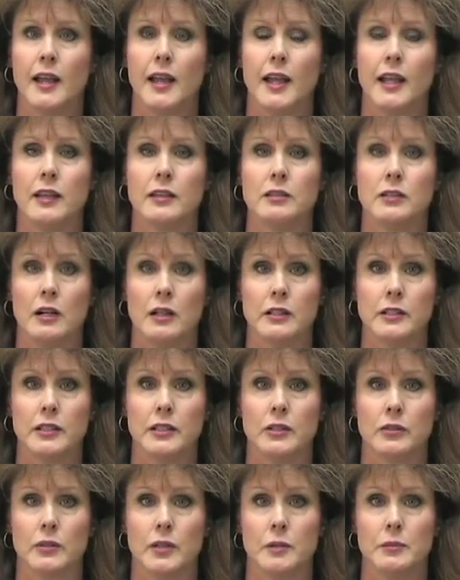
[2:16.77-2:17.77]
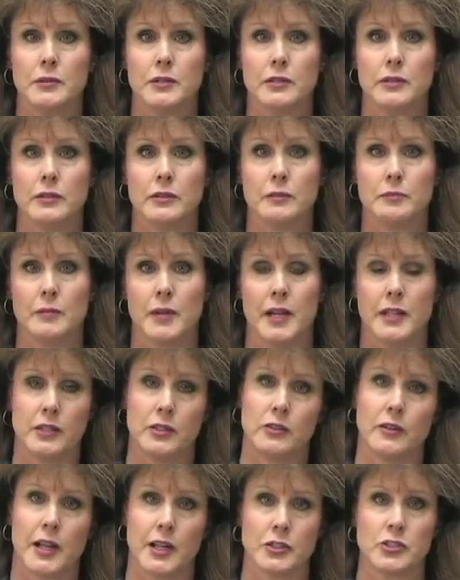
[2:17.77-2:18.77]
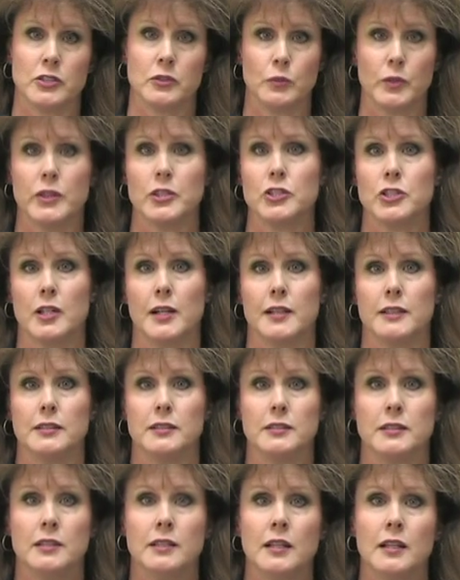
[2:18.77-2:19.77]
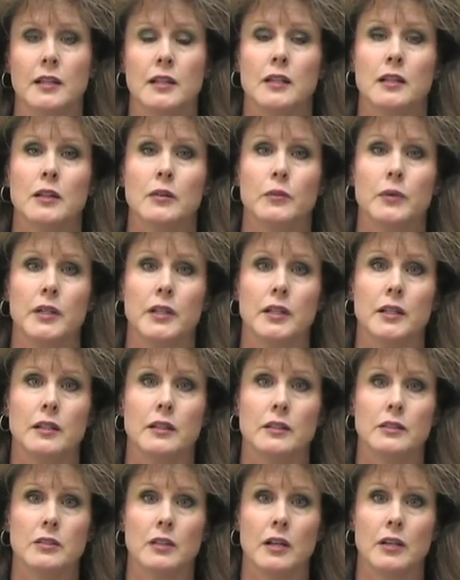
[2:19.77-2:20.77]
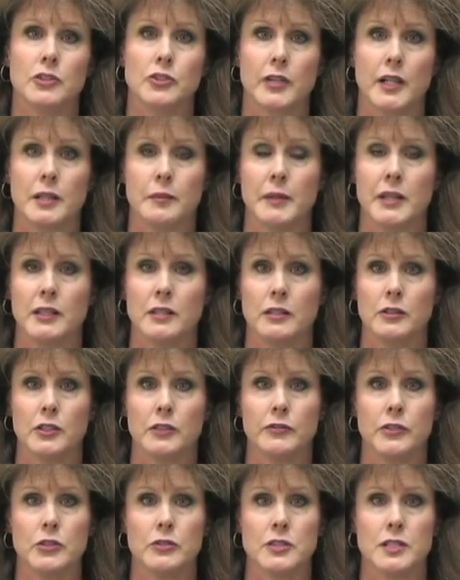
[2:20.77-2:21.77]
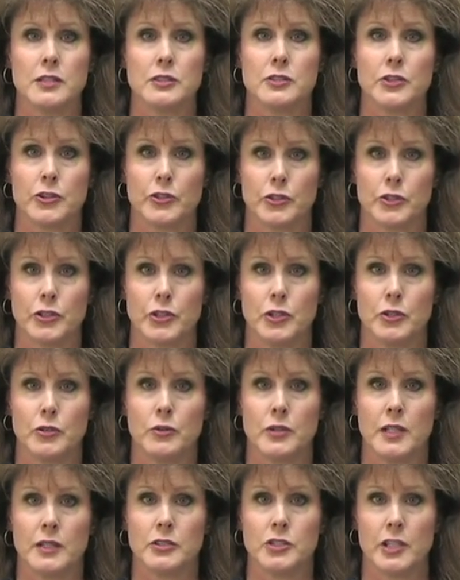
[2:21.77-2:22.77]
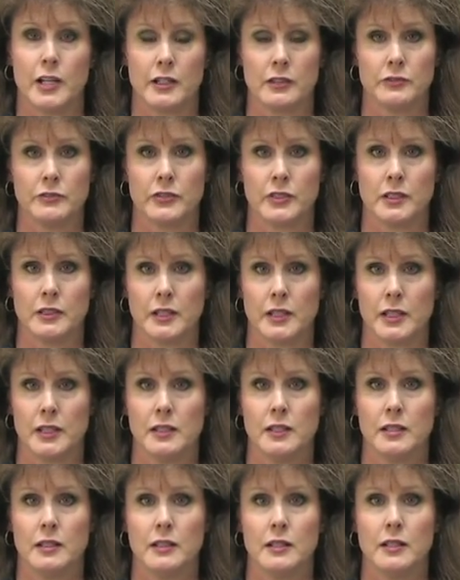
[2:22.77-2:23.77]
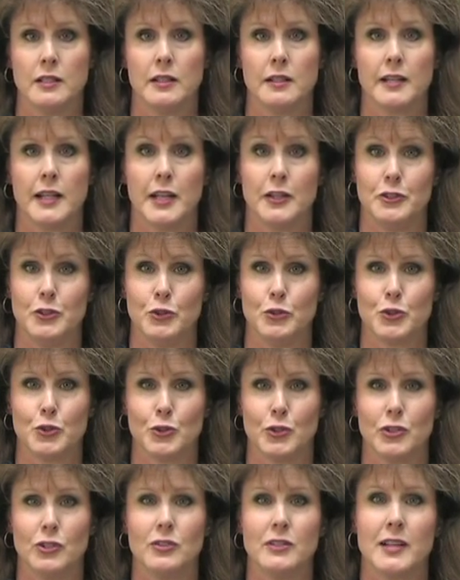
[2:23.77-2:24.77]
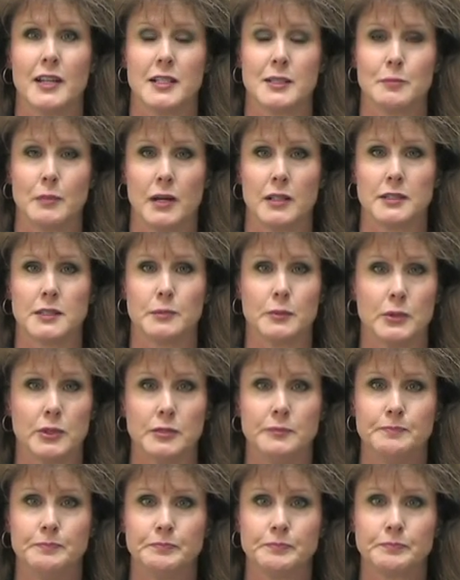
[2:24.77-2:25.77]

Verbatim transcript: and not interrupt my interaction with the child. We uh, try to make the interviews as thorough and child-friendly and neutral as possible.